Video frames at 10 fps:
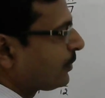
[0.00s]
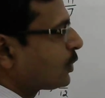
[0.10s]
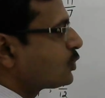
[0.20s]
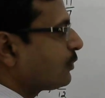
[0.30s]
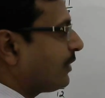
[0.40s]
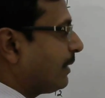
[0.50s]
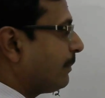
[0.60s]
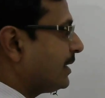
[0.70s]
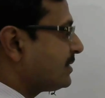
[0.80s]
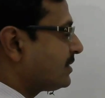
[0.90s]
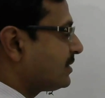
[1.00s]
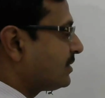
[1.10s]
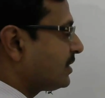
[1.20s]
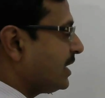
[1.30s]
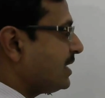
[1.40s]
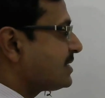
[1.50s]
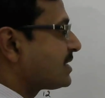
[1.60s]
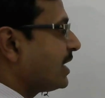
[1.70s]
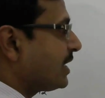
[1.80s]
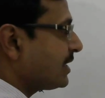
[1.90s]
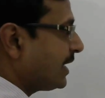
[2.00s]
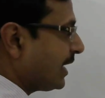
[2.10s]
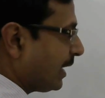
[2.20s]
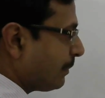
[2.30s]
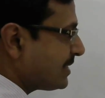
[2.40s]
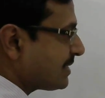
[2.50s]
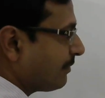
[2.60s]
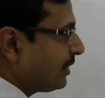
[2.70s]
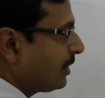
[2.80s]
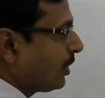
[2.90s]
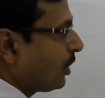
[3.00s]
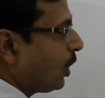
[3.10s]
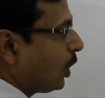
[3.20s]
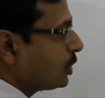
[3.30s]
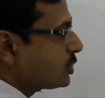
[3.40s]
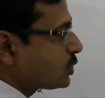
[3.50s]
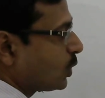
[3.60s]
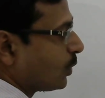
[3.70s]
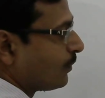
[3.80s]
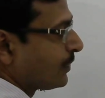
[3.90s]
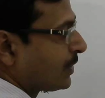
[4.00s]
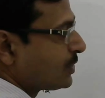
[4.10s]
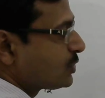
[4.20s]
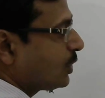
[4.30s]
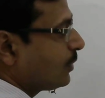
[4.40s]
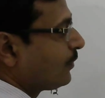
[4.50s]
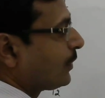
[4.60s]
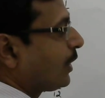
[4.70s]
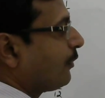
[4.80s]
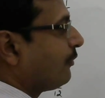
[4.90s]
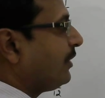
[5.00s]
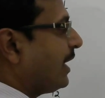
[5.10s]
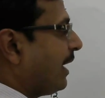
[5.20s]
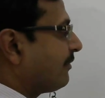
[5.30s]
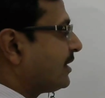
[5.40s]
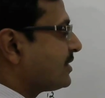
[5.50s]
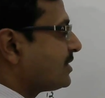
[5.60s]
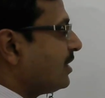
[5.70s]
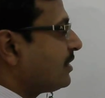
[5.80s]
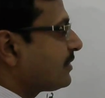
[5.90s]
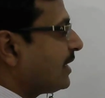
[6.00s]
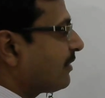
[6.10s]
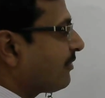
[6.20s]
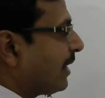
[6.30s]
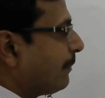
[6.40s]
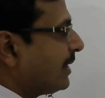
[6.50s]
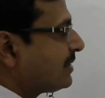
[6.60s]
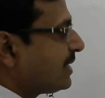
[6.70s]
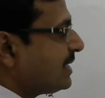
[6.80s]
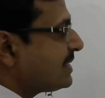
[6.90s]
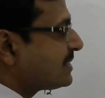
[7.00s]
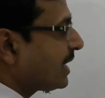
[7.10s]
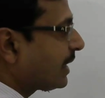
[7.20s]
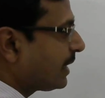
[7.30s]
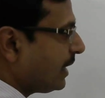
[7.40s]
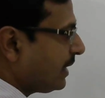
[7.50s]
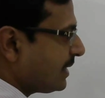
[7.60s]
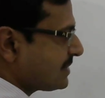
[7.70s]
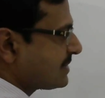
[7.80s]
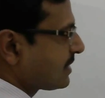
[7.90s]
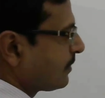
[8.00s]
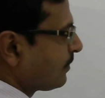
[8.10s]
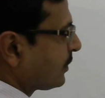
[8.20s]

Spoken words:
So 5 by 3 is greater than 9 by 7 also. So we have the result that 5 by 3 is the greatest.